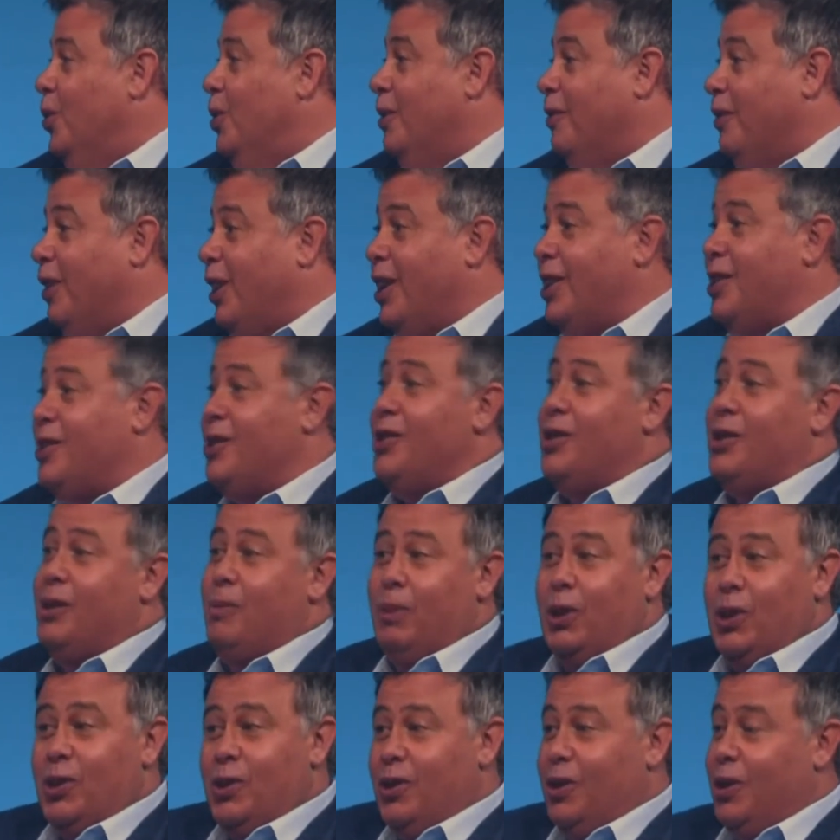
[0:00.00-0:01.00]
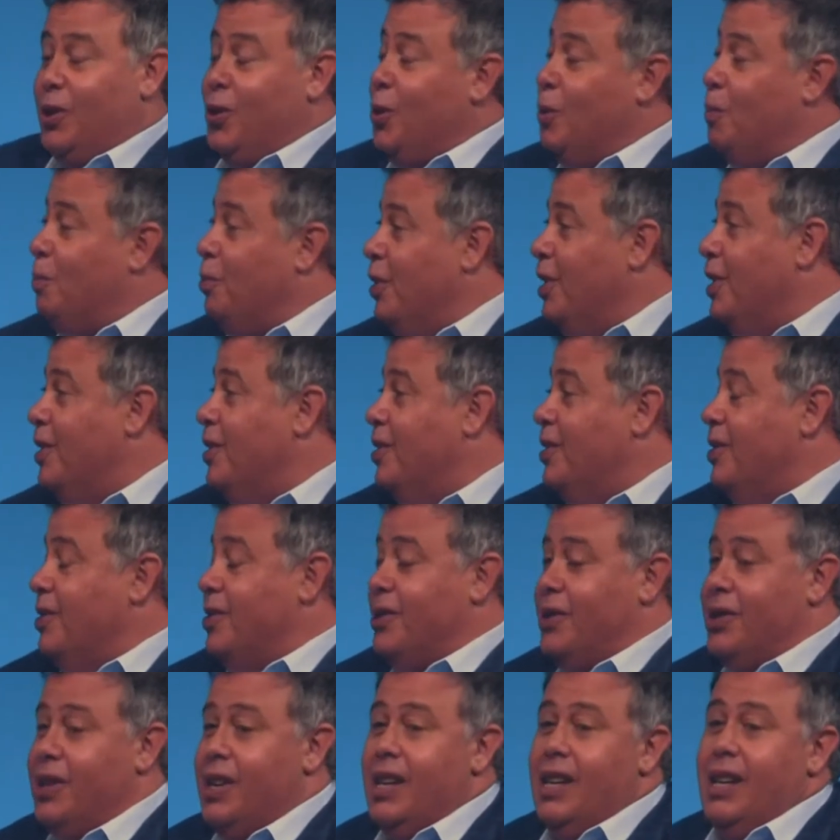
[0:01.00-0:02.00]
devices, the most secure
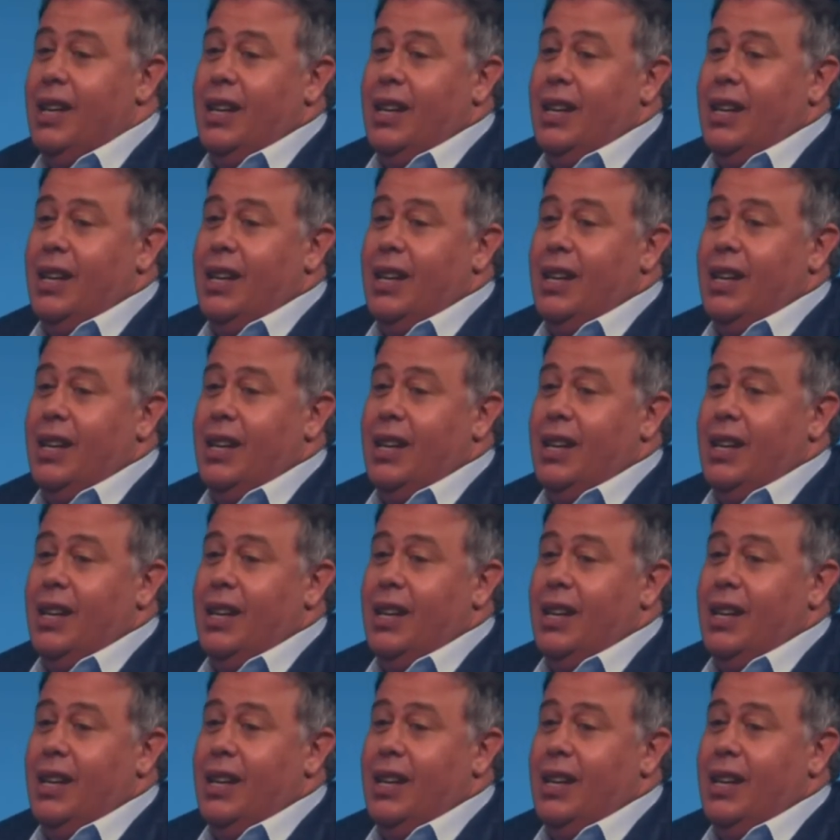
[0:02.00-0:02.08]
printers,